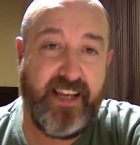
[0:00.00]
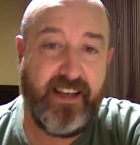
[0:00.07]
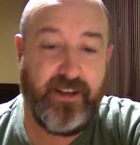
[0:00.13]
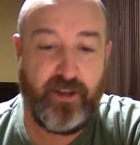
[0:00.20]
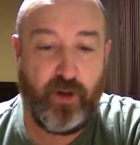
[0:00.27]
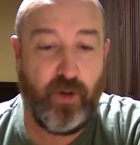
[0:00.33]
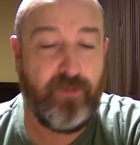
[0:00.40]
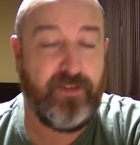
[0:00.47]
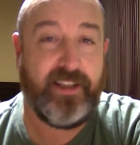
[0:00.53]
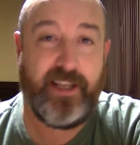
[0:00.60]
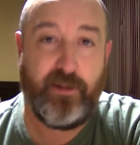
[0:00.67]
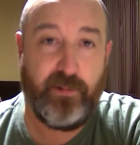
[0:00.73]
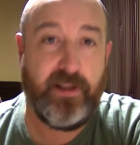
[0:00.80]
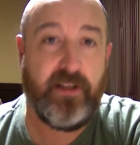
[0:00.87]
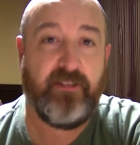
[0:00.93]
hopefully
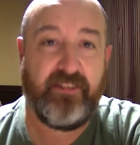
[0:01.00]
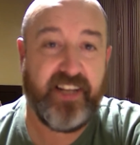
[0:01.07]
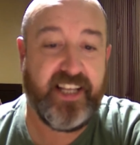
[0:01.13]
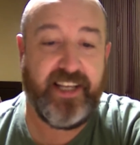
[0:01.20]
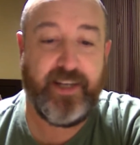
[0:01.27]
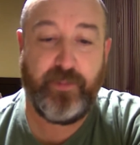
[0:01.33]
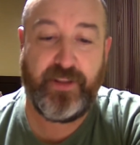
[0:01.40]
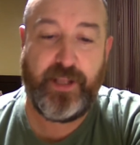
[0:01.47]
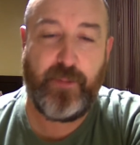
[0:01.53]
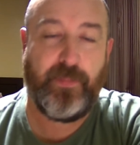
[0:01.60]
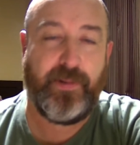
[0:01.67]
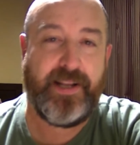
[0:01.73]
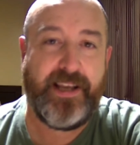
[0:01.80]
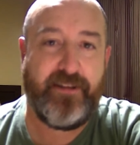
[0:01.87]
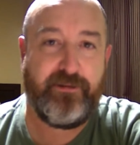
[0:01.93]
they will flare, but they'll
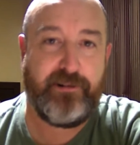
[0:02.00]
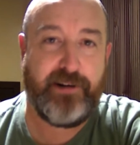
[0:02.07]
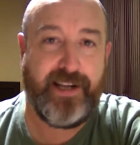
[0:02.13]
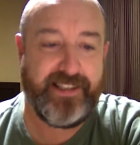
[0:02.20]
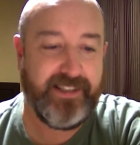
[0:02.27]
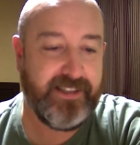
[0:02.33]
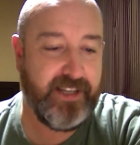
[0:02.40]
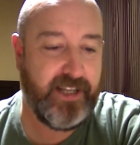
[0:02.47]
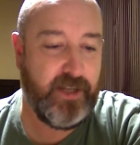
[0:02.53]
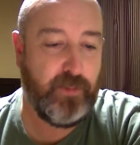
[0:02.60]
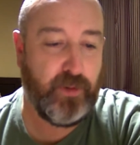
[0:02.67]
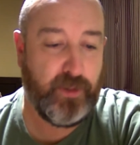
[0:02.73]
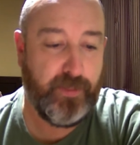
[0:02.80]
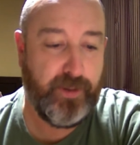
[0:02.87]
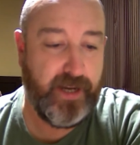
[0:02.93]
play France in
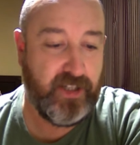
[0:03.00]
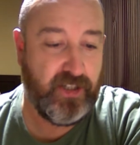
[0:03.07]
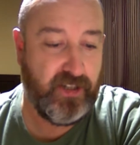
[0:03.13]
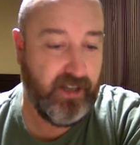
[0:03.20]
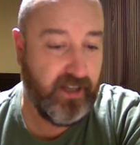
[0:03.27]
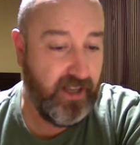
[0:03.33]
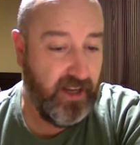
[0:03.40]
Budapest